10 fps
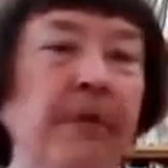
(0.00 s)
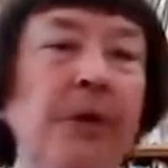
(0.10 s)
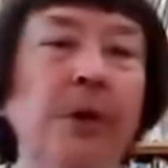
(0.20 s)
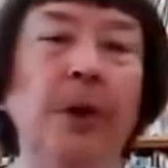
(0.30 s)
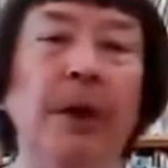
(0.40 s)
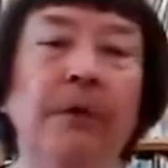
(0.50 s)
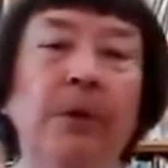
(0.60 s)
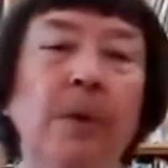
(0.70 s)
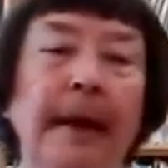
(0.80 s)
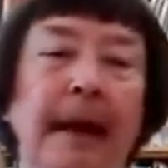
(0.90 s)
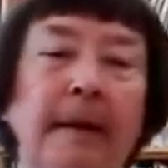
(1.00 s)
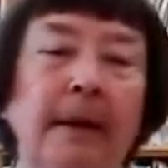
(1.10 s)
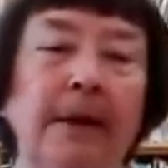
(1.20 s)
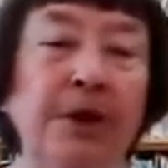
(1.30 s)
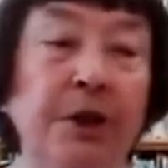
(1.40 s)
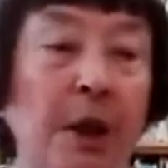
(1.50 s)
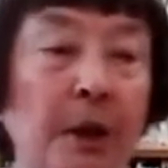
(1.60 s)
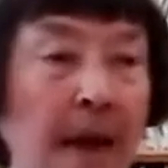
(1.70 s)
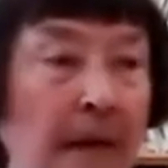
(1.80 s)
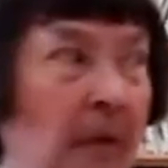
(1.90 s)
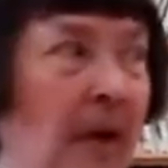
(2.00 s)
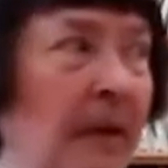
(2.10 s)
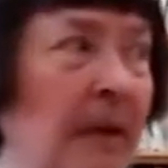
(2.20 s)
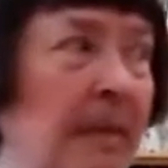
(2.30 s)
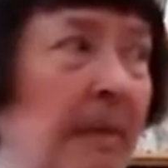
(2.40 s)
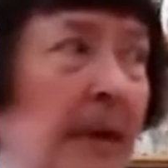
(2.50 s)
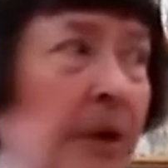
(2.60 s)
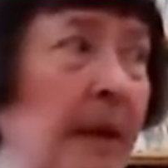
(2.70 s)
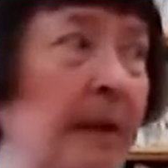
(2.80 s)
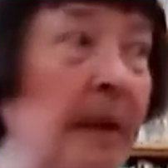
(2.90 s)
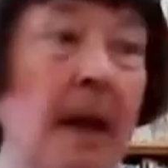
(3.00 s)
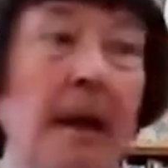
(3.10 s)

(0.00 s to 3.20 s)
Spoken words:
If you went out there and have you done this by chance?